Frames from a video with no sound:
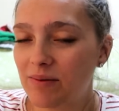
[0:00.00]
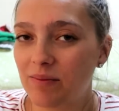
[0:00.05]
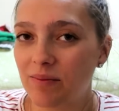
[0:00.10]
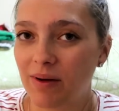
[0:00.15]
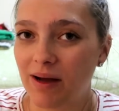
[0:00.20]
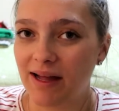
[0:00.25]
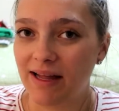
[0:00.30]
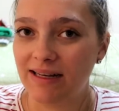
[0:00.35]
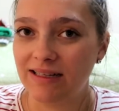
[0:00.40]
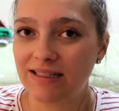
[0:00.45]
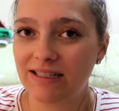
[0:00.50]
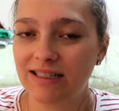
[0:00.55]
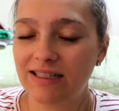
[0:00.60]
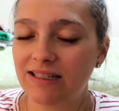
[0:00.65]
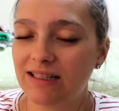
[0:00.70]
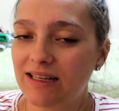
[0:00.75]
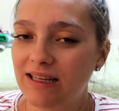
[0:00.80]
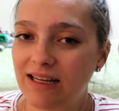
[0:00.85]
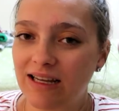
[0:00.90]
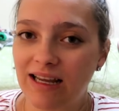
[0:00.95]
But
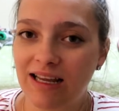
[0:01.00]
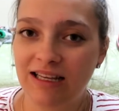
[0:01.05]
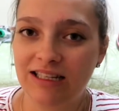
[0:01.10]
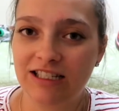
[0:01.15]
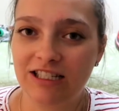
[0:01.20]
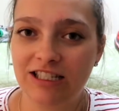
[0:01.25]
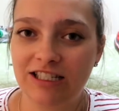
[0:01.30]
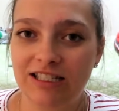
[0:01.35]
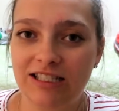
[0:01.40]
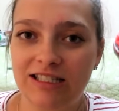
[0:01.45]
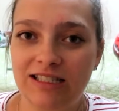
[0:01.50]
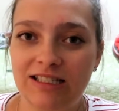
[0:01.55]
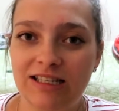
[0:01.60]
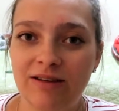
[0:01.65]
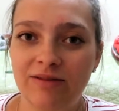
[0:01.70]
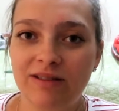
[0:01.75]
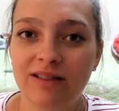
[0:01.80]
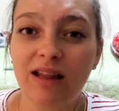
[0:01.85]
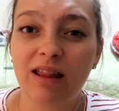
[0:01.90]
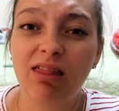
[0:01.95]
it's just, it
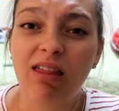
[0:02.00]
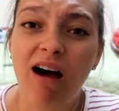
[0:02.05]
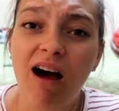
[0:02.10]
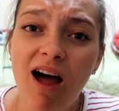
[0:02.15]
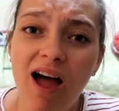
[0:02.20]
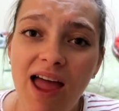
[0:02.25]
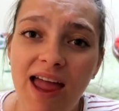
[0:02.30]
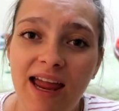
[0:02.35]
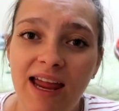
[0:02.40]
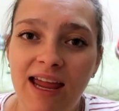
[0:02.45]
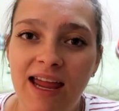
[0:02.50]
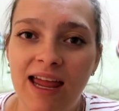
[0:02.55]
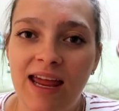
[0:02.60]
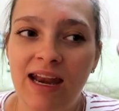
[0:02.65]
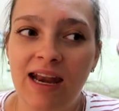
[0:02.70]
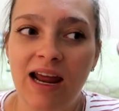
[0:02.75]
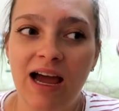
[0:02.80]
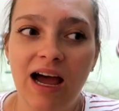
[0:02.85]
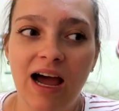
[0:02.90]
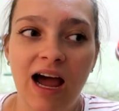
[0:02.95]
was a lot,
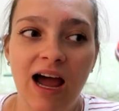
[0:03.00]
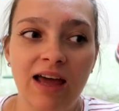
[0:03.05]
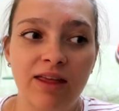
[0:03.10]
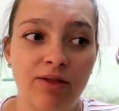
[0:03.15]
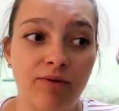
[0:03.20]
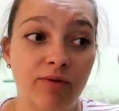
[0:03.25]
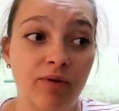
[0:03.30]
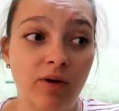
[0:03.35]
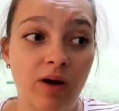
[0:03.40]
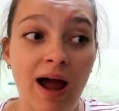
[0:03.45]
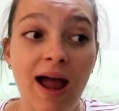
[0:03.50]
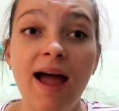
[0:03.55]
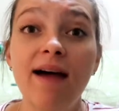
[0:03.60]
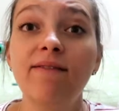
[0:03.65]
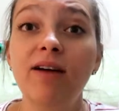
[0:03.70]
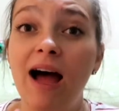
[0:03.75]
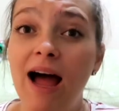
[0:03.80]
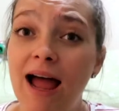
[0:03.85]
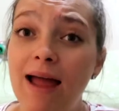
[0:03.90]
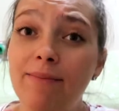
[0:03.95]
and I have
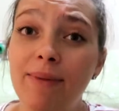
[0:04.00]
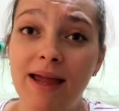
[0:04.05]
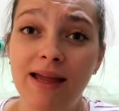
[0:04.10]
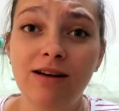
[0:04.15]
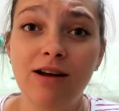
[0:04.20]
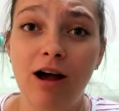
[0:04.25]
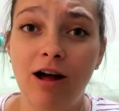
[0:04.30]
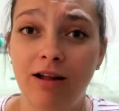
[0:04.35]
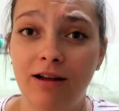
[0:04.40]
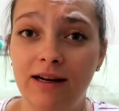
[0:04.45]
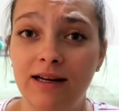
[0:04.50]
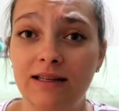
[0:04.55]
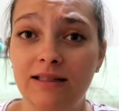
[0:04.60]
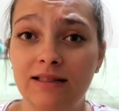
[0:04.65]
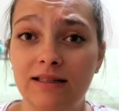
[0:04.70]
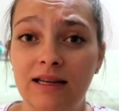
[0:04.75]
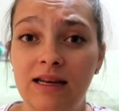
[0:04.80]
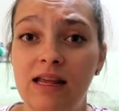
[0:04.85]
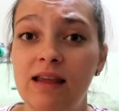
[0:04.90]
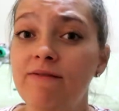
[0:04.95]
a high pain
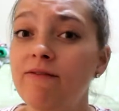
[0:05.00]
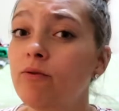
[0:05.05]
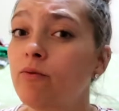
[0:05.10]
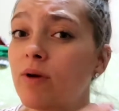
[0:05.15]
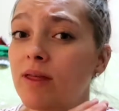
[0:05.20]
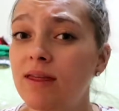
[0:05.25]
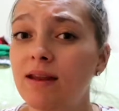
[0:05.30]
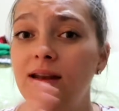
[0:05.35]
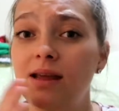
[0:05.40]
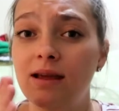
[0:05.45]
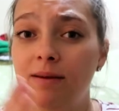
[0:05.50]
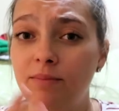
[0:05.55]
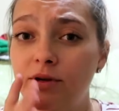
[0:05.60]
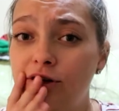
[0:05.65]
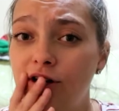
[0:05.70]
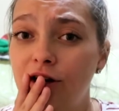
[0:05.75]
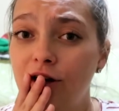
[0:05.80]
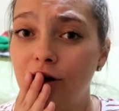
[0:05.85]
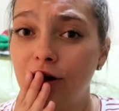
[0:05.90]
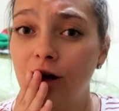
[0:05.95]
tolerance, and even with an
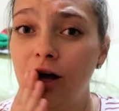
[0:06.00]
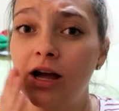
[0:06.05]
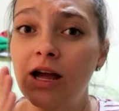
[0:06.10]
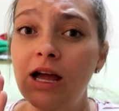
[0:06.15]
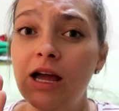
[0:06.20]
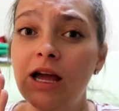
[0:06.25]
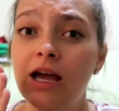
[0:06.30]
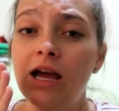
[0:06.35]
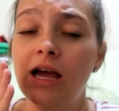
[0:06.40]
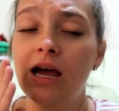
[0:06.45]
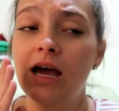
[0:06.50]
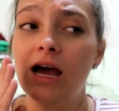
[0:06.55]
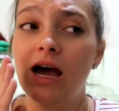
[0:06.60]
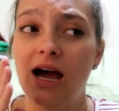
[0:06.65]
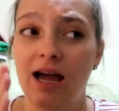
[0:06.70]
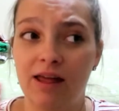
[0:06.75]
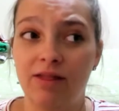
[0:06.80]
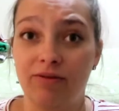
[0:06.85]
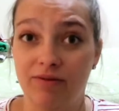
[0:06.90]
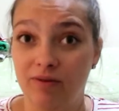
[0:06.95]
epidural,
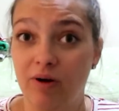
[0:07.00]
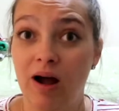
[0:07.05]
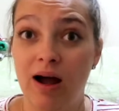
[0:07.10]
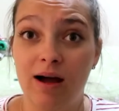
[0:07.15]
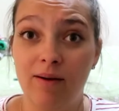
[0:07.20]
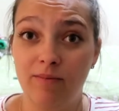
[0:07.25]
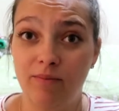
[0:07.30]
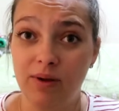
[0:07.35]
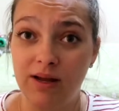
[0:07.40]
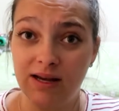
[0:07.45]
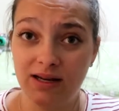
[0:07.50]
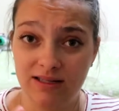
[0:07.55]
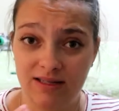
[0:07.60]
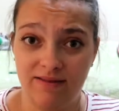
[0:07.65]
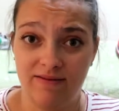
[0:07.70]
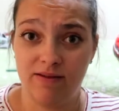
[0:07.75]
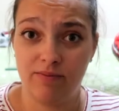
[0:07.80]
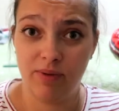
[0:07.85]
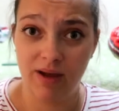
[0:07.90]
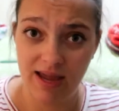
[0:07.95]
I threw up because
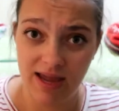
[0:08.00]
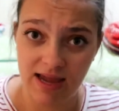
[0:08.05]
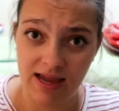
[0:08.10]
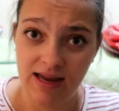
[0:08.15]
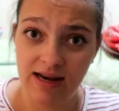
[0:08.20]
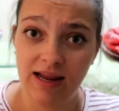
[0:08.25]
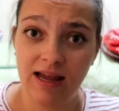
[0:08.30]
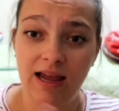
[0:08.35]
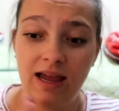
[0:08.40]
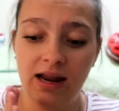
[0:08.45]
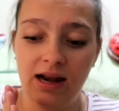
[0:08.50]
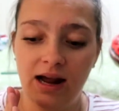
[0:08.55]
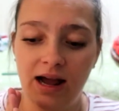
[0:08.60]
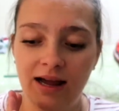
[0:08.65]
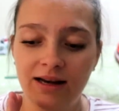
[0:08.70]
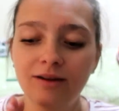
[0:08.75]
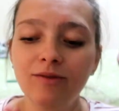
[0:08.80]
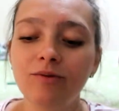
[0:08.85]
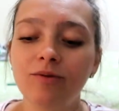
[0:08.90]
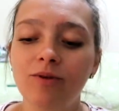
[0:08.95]
of the pain, and
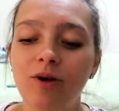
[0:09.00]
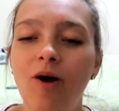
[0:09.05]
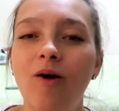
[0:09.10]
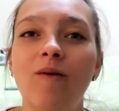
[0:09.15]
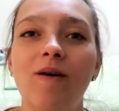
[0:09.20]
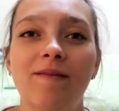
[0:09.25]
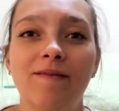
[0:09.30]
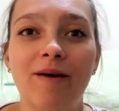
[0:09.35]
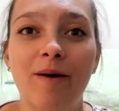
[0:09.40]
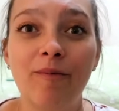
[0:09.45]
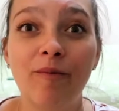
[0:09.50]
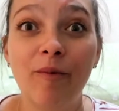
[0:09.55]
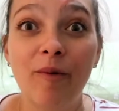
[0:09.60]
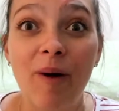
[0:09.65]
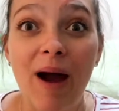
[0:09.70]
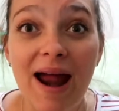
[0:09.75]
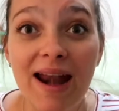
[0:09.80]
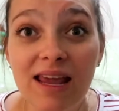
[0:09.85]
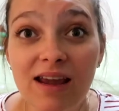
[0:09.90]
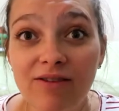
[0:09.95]
I don't know if I'm
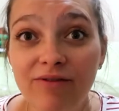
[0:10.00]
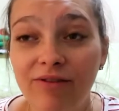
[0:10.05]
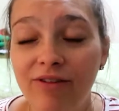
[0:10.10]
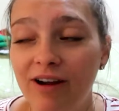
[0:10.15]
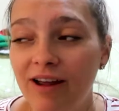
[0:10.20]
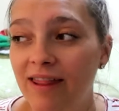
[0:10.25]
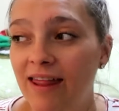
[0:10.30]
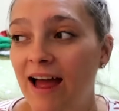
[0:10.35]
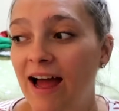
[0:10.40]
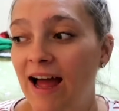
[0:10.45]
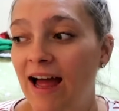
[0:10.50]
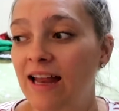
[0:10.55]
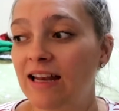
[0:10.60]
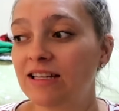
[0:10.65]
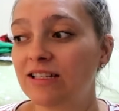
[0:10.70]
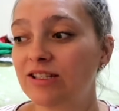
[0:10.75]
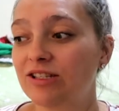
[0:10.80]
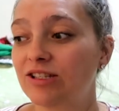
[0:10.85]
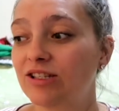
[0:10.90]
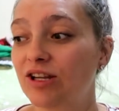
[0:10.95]
ready for
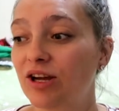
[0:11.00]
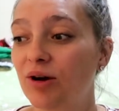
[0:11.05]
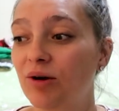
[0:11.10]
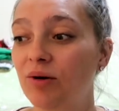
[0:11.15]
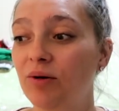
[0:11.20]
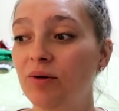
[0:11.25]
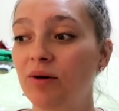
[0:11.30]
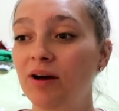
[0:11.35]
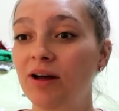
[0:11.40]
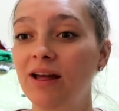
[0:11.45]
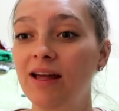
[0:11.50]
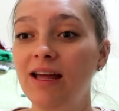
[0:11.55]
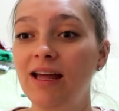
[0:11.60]
that. So